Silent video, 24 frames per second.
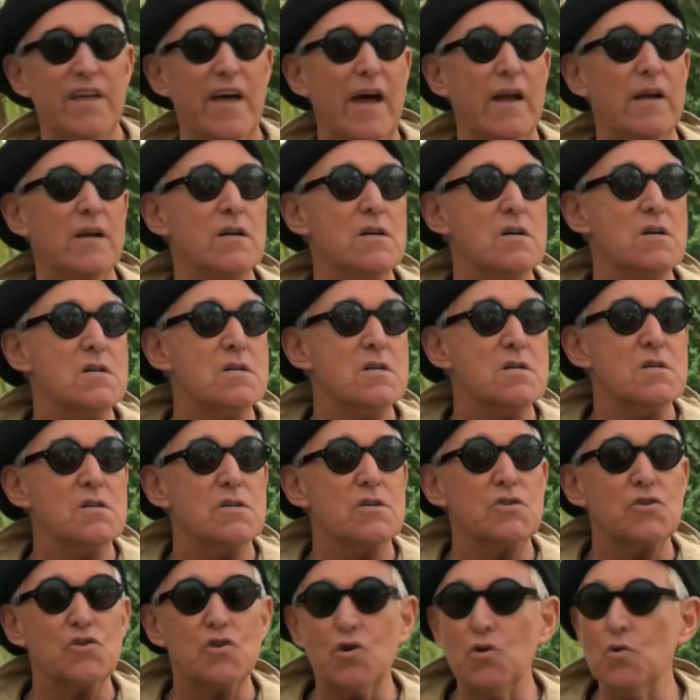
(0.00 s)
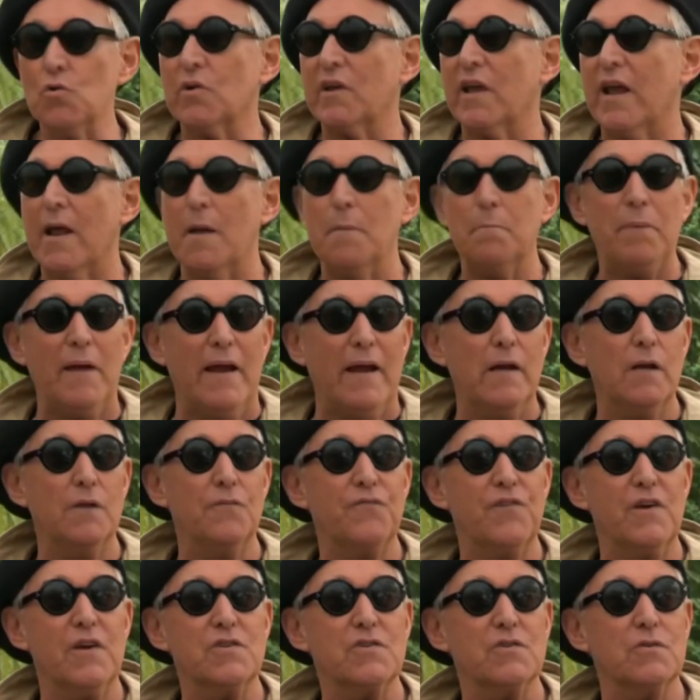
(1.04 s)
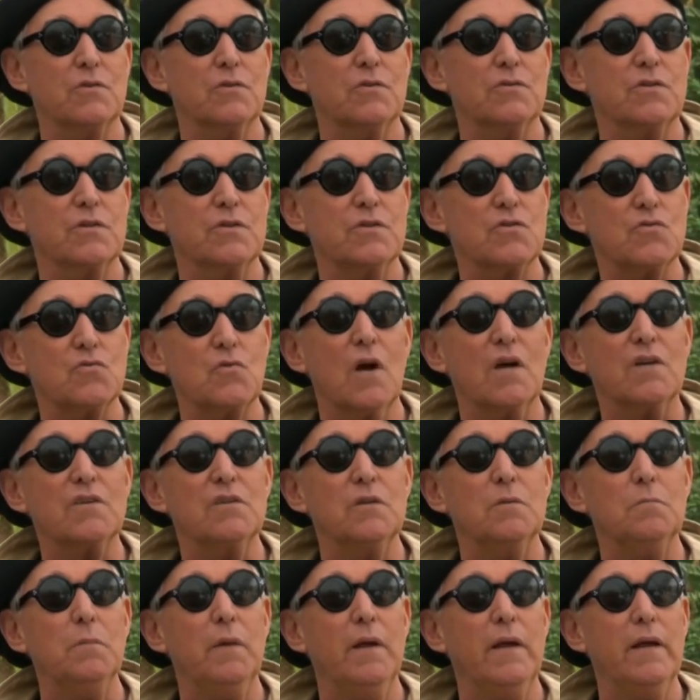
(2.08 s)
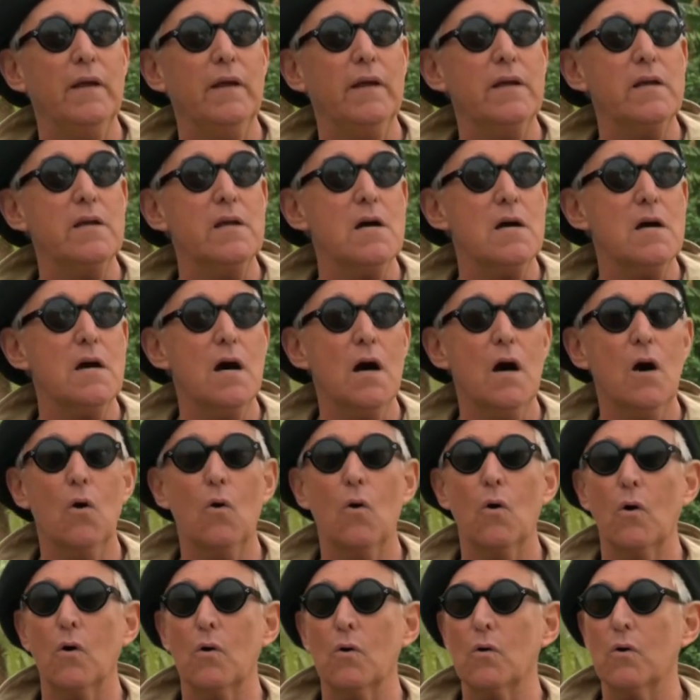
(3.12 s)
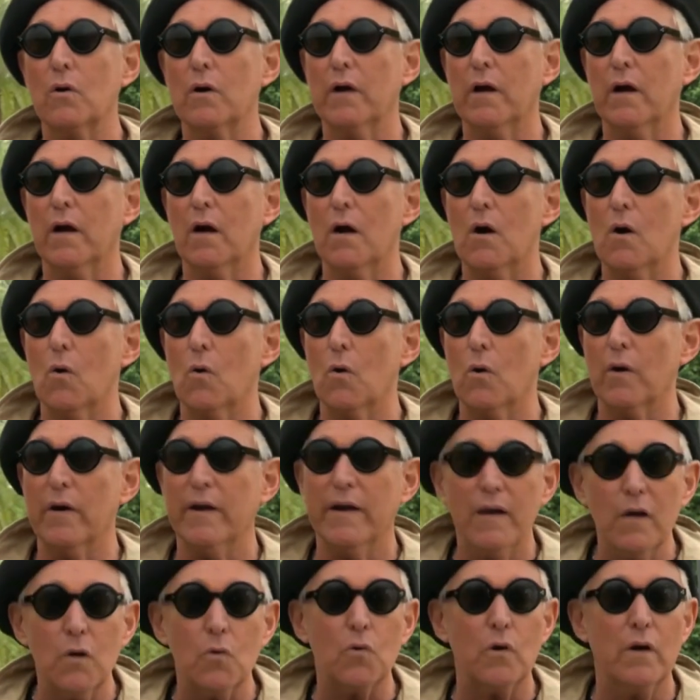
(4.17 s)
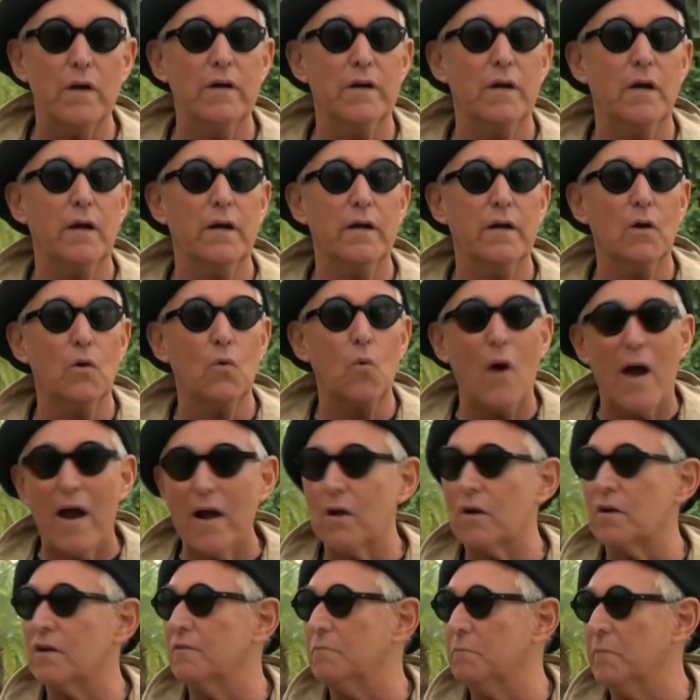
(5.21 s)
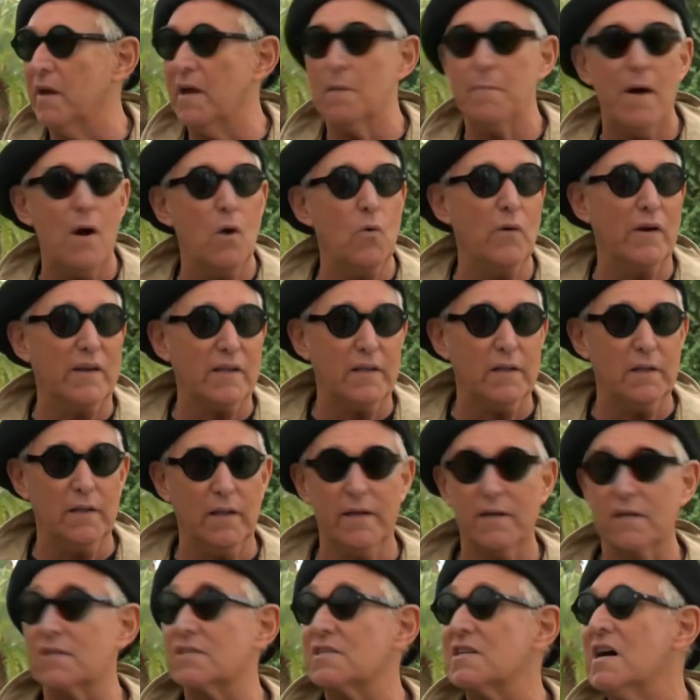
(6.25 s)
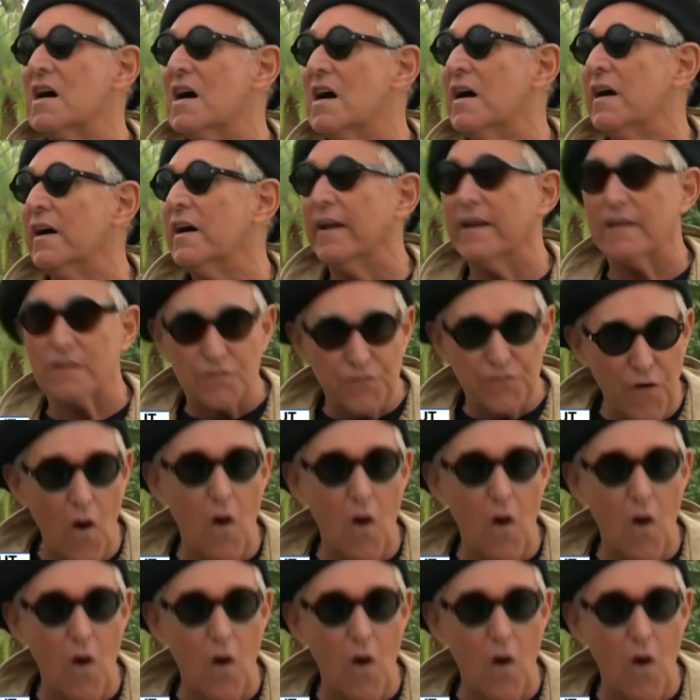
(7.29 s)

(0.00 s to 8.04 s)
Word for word: that two campaign officials instructed me uh, or, uh, or inquired, inquired of me about WikiLeaks is